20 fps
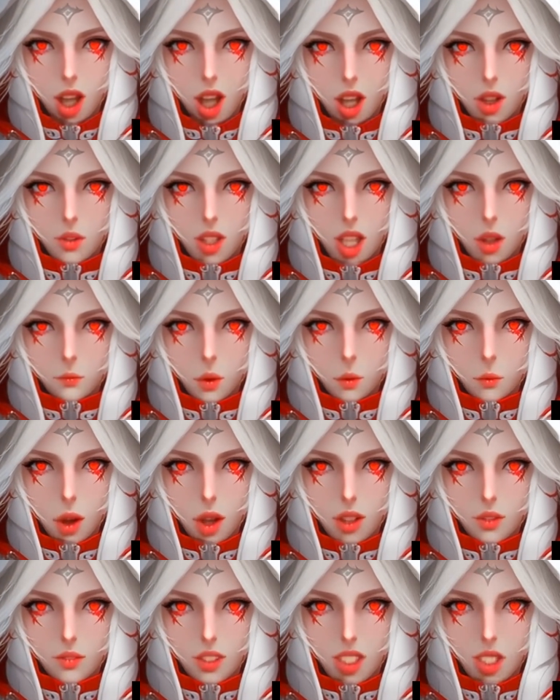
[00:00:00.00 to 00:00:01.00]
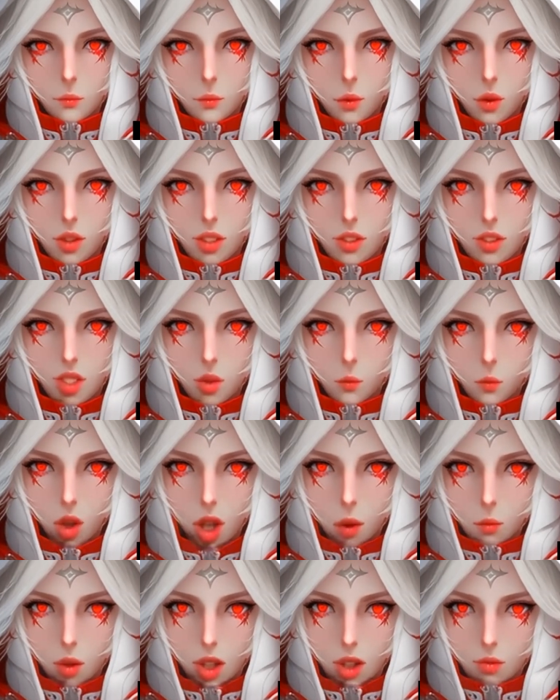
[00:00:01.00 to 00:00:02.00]
unlike my past experiences where
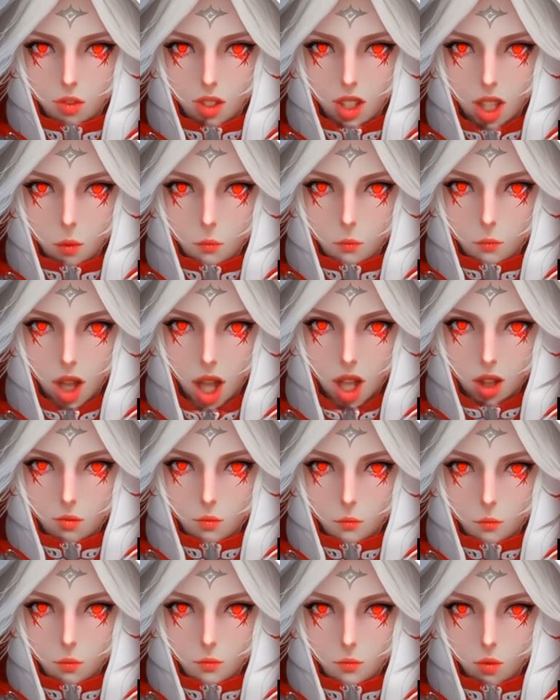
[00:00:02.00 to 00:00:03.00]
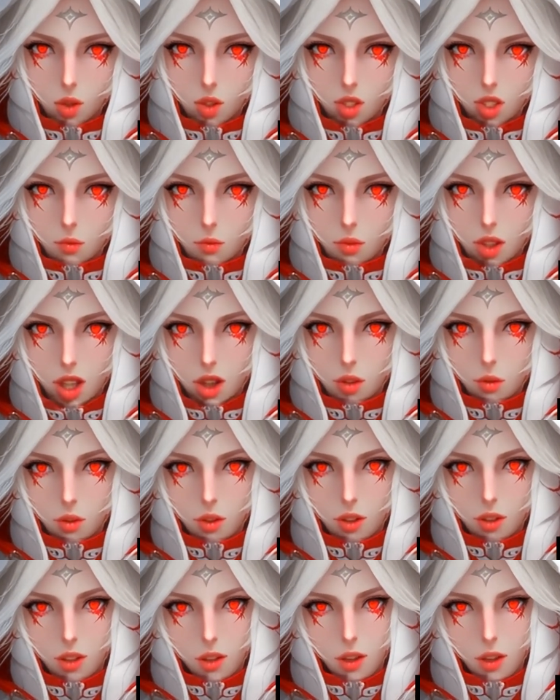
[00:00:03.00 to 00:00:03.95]
I would even come back from the verge of death.